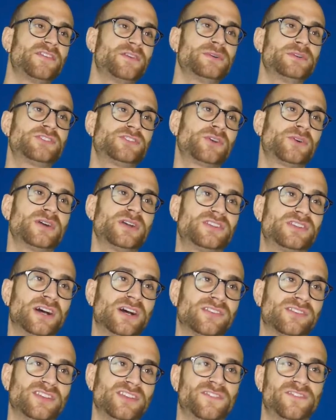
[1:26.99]
you enjoy
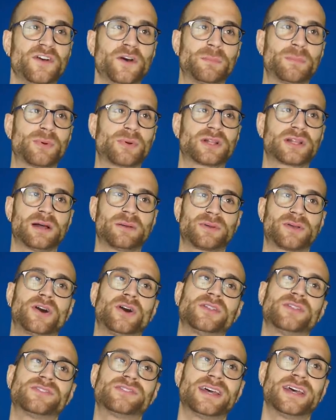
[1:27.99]
Chelsea Football Club
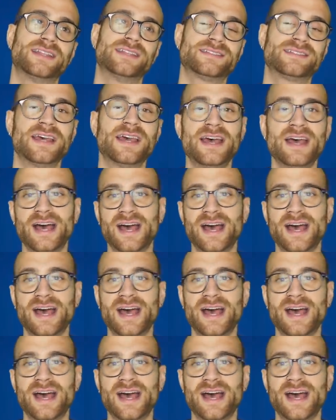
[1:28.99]
content